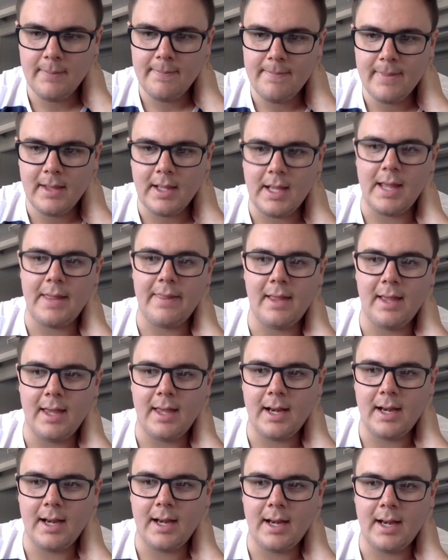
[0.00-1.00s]
Mm. And
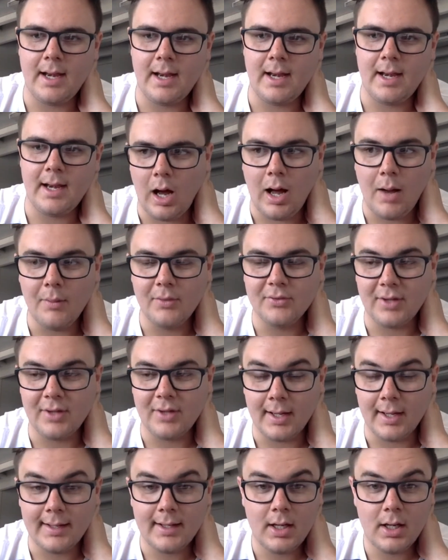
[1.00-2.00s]
then I was
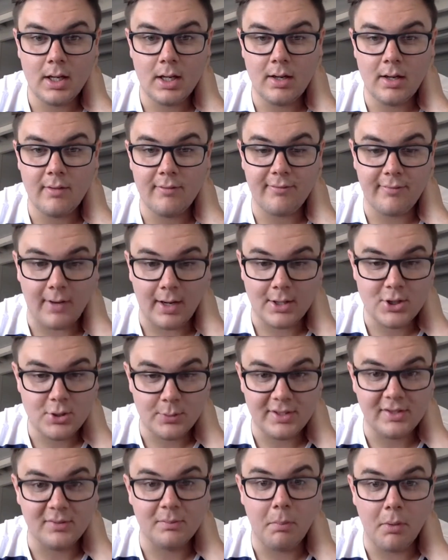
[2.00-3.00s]
like, fuck, should
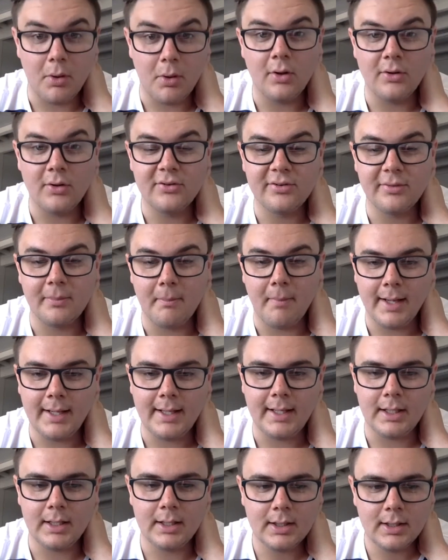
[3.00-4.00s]
we just burn some
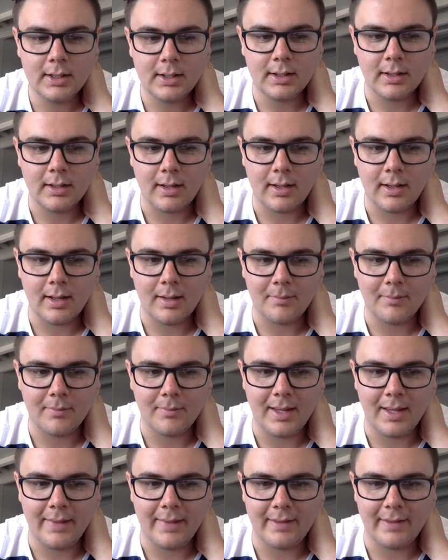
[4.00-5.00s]
money?
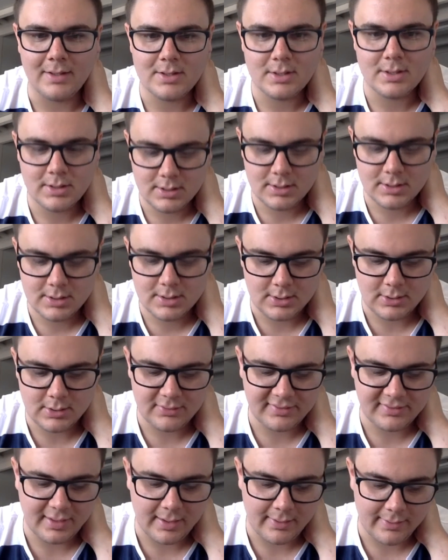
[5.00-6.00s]
And then turns
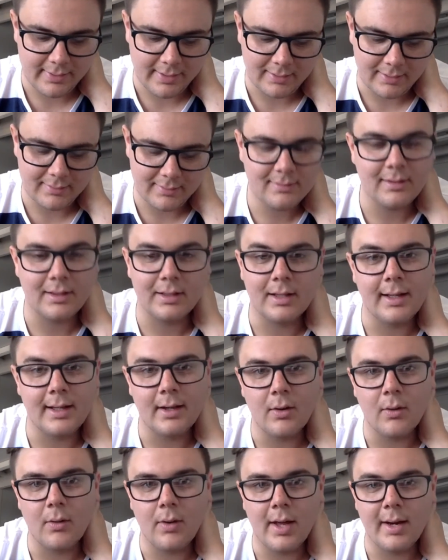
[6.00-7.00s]
out that's illegal
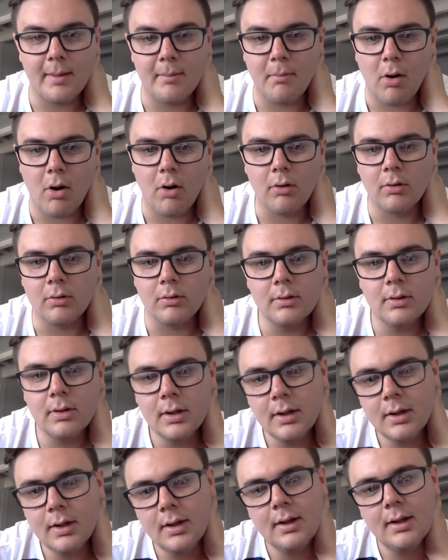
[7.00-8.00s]
and immoral,
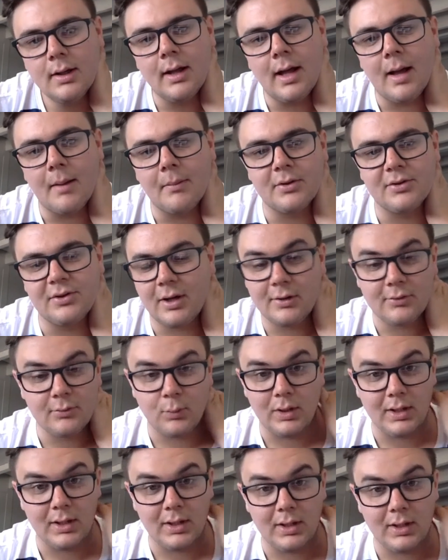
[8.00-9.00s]
because I was
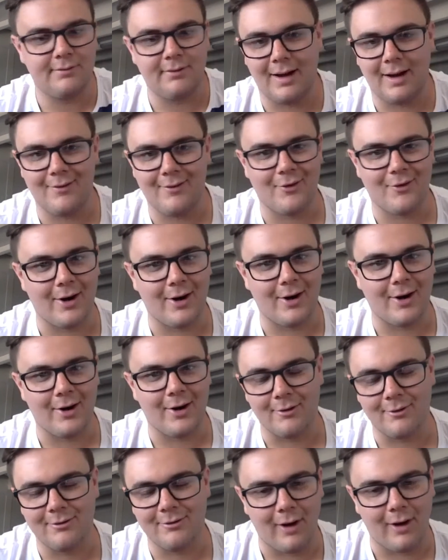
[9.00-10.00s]
willing to set $5,000
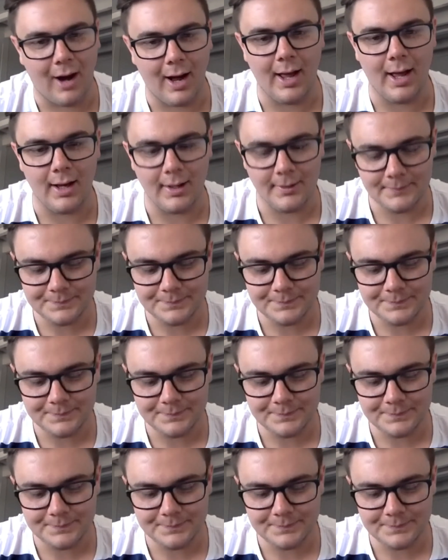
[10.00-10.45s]
on fire